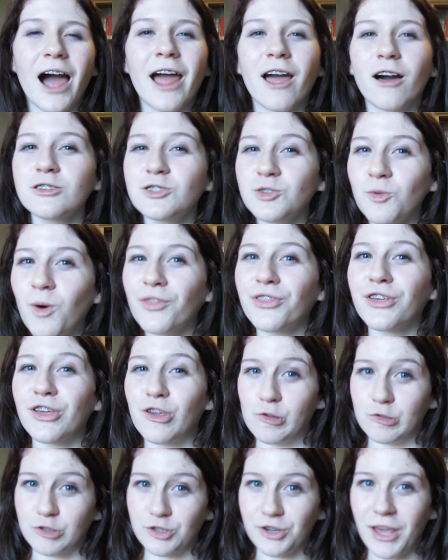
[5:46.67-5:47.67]
I also want the
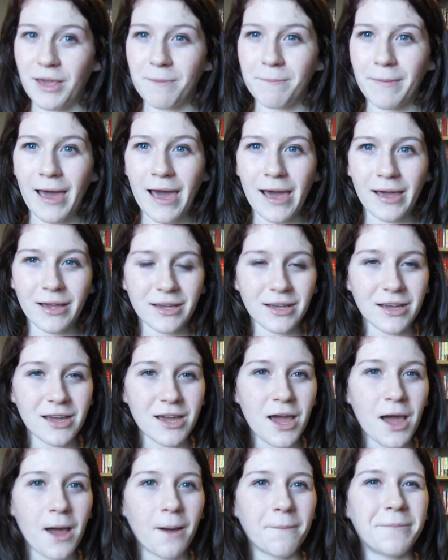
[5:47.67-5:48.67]
username back,
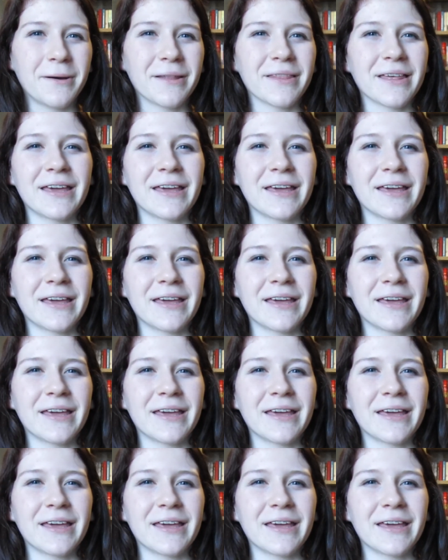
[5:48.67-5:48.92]
but,